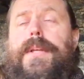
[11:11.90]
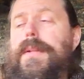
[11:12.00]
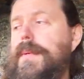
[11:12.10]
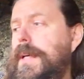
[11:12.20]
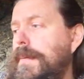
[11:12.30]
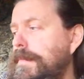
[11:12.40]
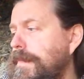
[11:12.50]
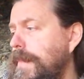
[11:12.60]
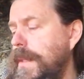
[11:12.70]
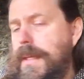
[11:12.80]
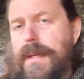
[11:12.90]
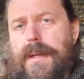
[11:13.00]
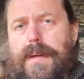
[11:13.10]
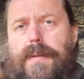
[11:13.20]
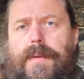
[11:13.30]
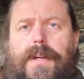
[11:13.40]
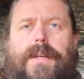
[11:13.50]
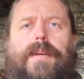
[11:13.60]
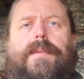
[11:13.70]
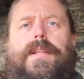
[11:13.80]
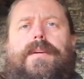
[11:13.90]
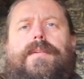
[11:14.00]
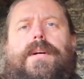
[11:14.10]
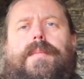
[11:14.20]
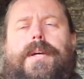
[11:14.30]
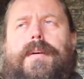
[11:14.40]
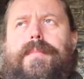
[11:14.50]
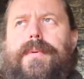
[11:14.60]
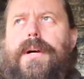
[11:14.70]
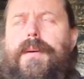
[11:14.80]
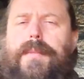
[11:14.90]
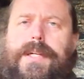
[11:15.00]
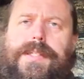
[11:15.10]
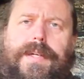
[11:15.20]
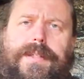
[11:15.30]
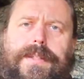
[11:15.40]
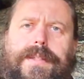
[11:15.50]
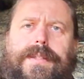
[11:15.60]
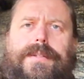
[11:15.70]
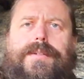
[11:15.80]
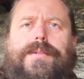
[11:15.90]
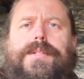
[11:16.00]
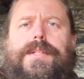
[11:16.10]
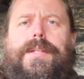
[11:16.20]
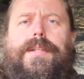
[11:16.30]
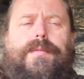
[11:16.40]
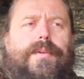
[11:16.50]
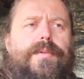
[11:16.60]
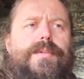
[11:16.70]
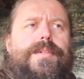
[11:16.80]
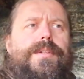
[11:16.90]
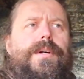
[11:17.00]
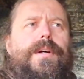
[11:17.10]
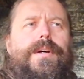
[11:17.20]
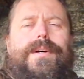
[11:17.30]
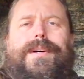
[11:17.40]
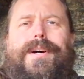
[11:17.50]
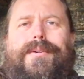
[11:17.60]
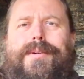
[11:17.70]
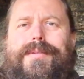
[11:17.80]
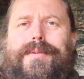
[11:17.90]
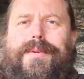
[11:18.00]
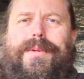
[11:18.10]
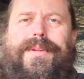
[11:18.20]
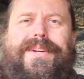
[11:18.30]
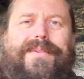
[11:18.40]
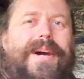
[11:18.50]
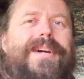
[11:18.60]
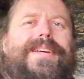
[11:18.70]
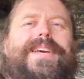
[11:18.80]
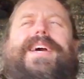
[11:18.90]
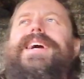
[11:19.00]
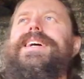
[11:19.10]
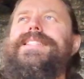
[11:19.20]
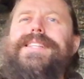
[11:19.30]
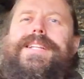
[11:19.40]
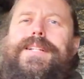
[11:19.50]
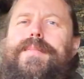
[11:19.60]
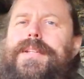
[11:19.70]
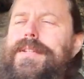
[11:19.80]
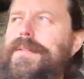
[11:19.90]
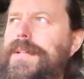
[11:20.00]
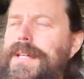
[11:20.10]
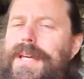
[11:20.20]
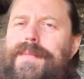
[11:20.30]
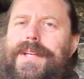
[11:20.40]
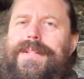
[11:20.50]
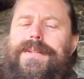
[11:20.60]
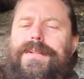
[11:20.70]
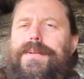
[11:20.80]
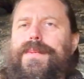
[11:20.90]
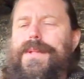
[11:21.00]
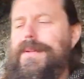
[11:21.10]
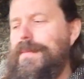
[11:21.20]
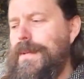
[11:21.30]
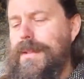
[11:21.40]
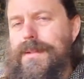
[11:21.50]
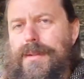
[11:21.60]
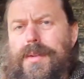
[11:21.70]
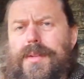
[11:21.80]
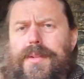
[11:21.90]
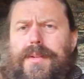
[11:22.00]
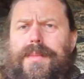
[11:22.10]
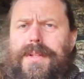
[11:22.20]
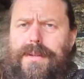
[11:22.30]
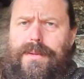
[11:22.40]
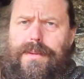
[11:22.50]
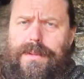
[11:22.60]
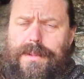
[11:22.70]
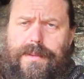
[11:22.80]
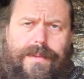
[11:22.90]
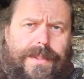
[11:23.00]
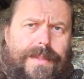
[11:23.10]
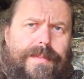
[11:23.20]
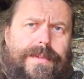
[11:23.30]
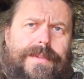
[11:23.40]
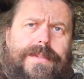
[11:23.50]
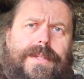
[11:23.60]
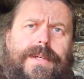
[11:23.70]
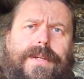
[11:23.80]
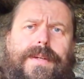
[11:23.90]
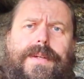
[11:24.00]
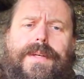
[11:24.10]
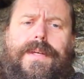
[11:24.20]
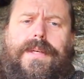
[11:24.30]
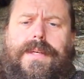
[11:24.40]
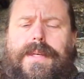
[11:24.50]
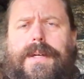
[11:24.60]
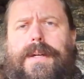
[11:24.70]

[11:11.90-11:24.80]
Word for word: anyway, uh, Viking video coming up. I'm excited to see the views, uh, how it will uh, rank. It's a little bit of a game that, you know, with, with YouTube and Google and all that, but